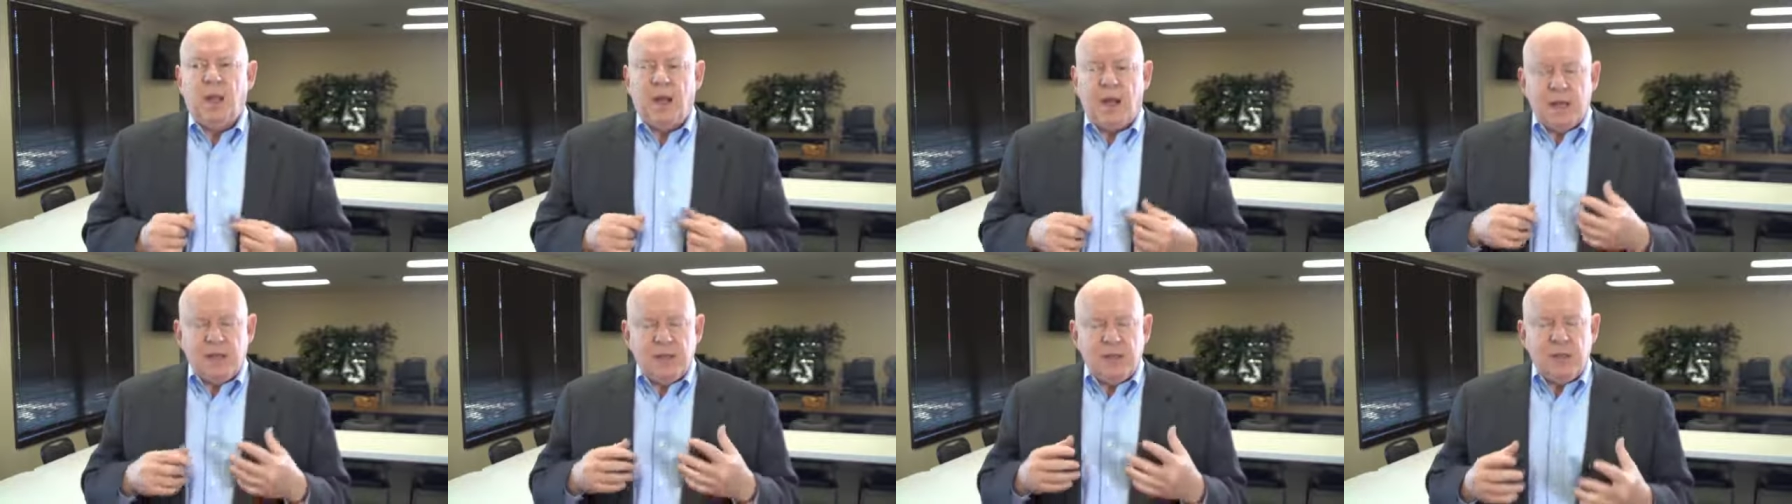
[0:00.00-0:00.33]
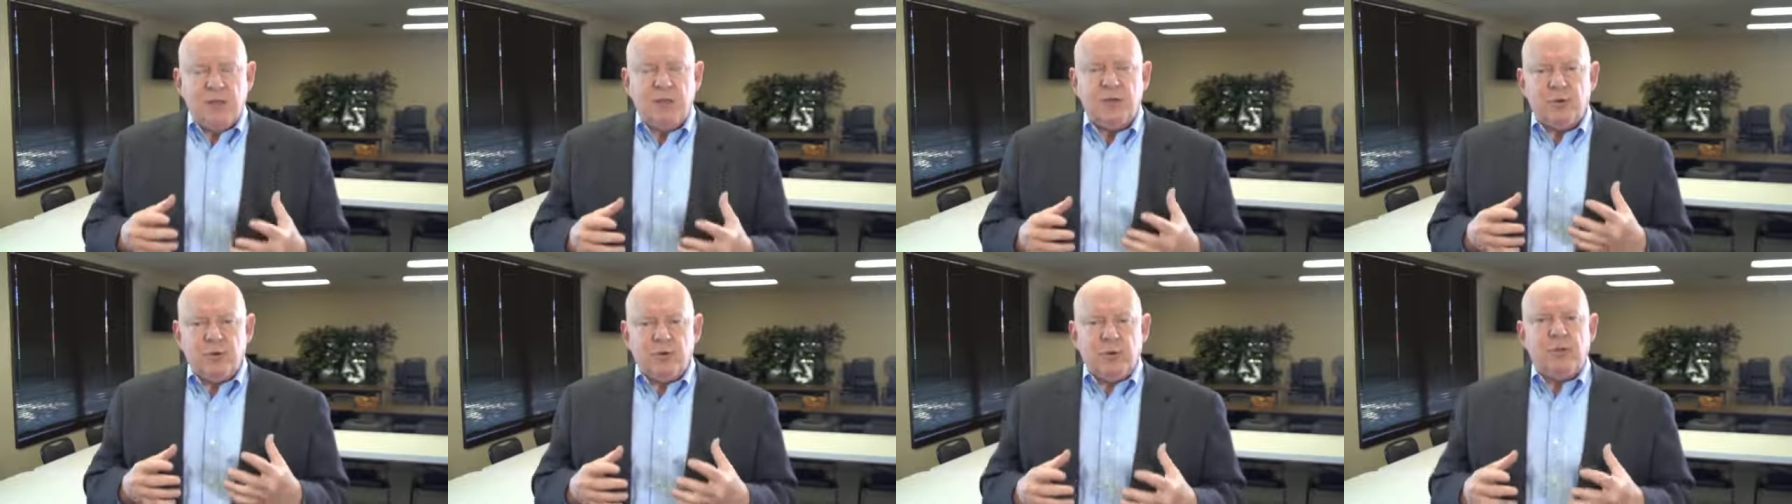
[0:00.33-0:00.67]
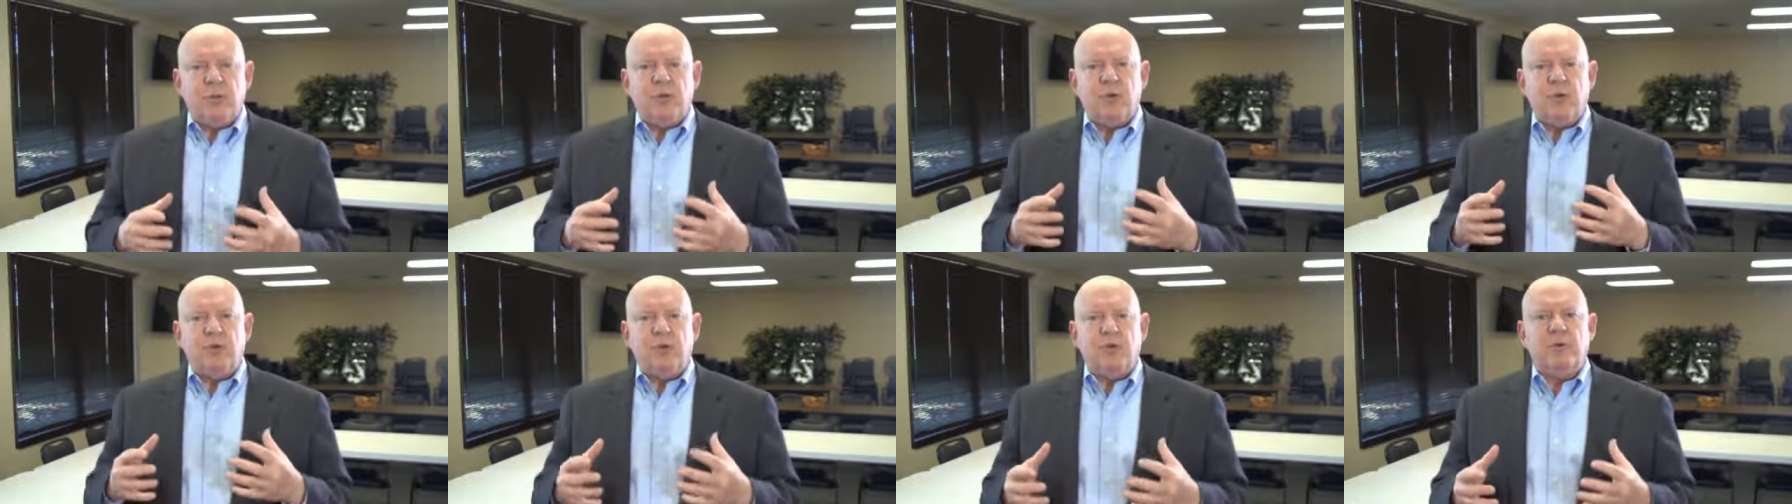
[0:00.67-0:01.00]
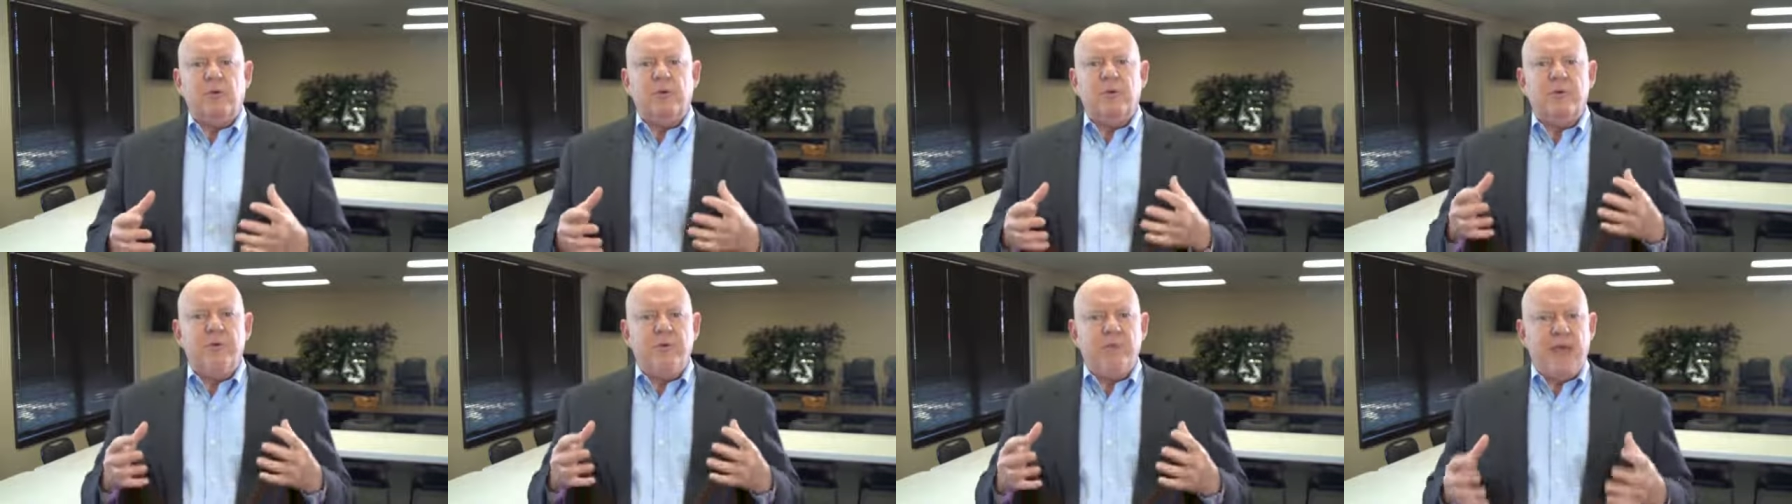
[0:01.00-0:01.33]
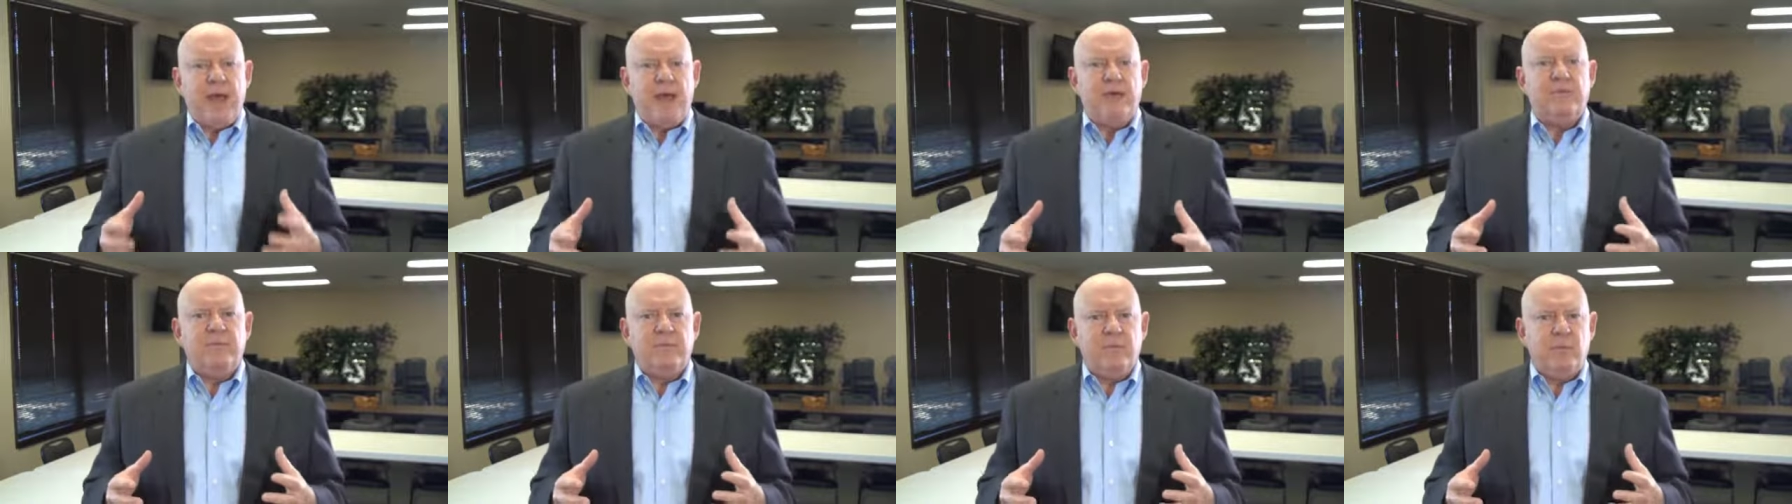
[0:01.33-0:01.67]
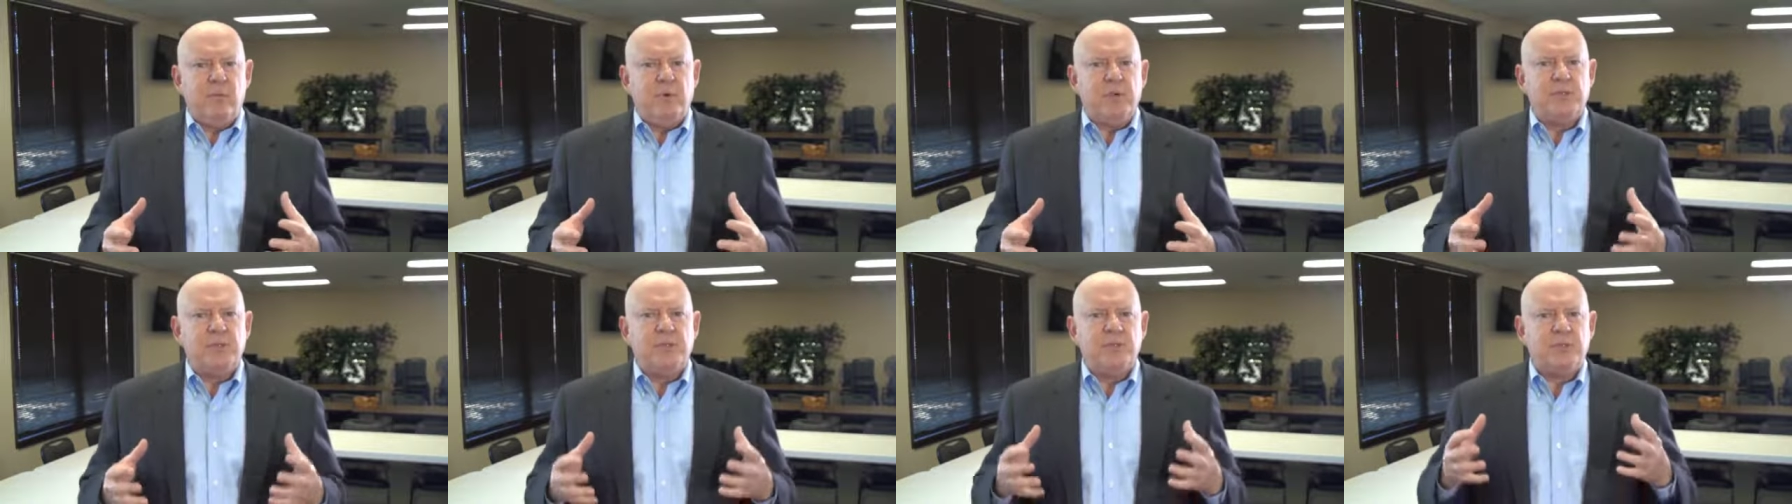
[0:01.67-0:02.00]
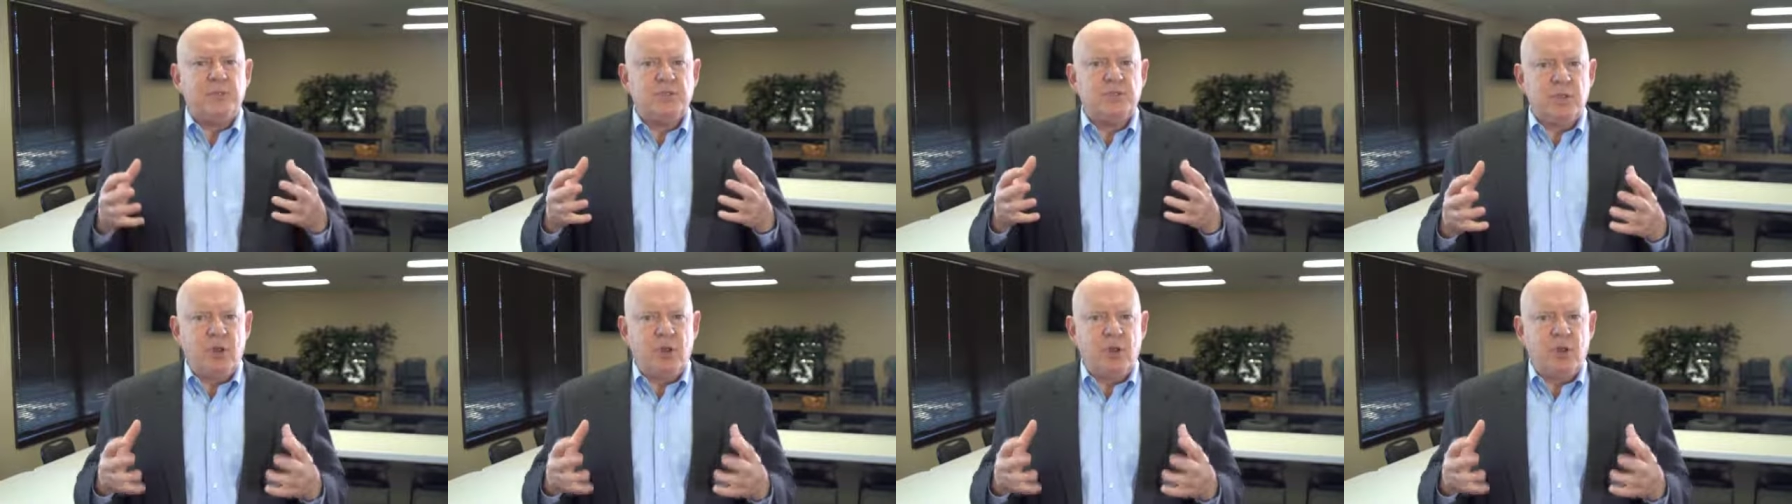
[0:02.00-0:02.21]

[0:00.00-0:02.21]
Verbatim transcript: I literally heard that voice